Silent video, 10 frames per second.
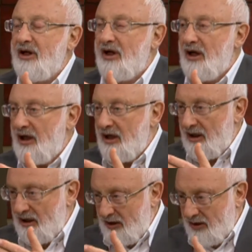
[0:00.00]

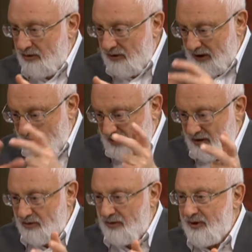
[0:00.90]
possession. We
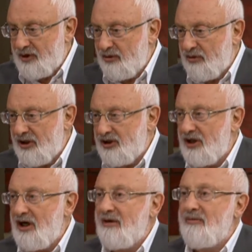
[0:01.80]
have a common
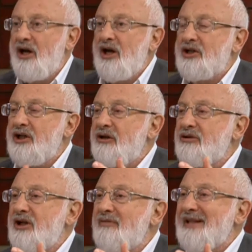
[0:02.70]
home,
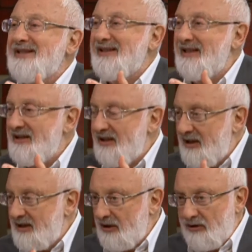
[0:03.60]

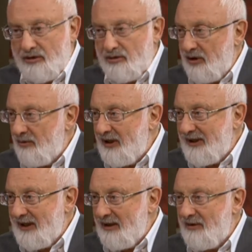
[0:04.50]
or all the things
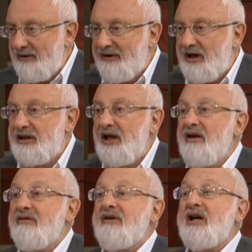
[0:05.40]
that are there that
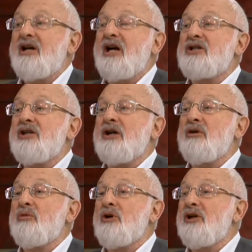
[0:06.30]
we
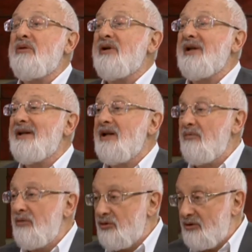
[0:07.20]
kind of
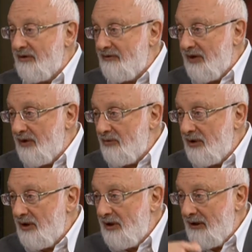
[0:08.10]
really harm each other if
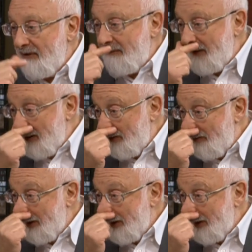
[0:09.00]
not. And as long as we